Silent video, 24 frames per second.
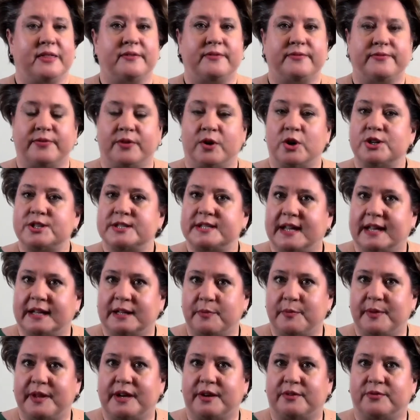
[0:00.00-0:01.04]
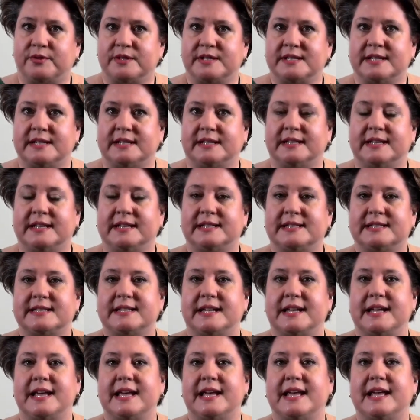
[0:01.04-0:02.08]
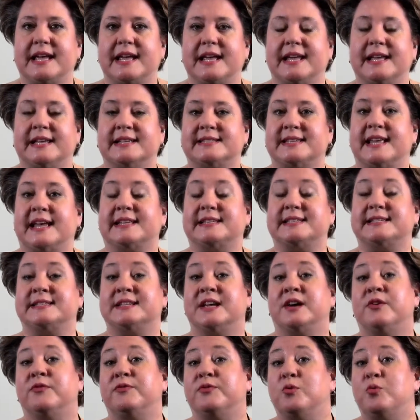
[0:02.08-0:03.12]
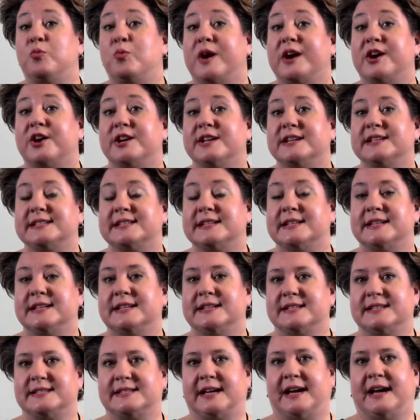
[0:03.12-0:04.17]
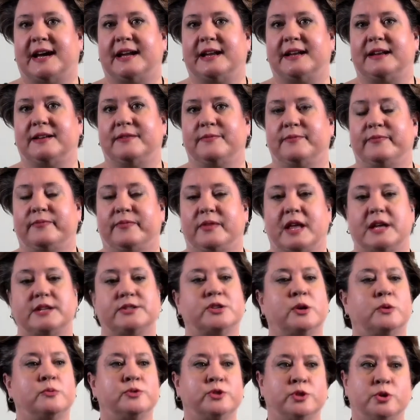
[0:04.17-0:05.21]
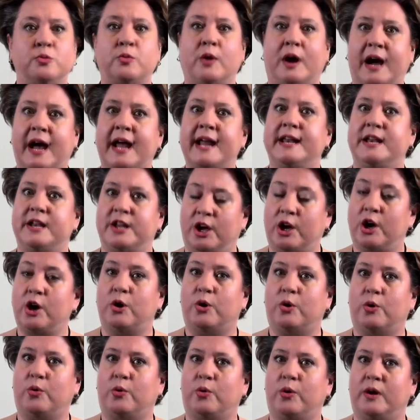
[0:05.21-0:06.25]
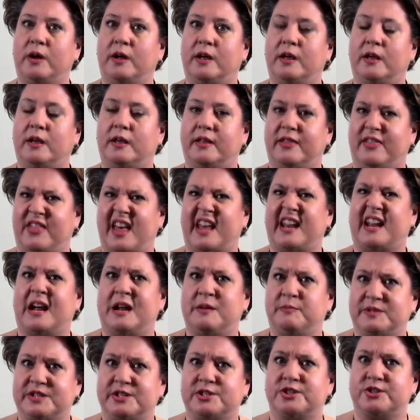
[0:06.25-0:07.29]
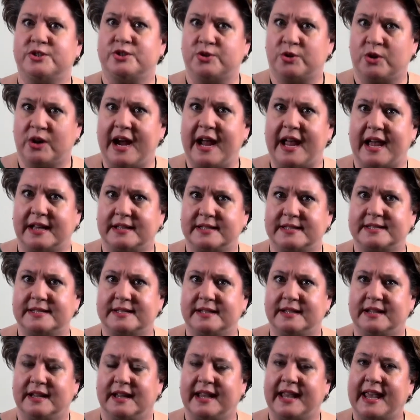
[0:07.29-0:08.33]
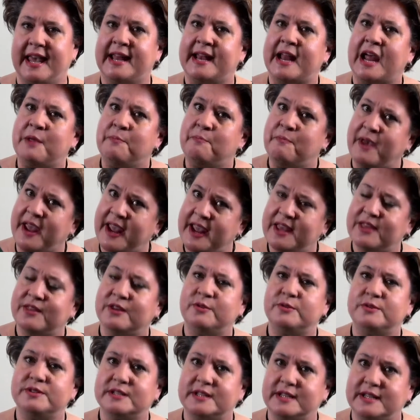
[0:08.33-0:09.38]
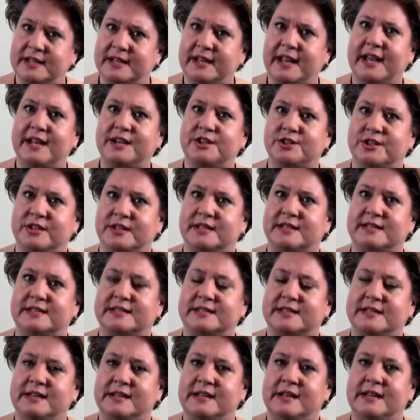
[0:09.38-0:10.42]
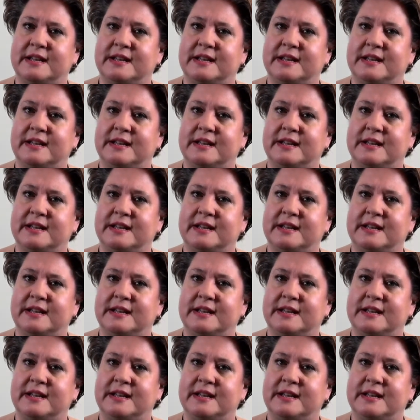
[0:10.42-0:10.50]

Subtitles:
The first element of resilience is that self-awareness and insight. So do I know that I'm stressed? Can I make those connections?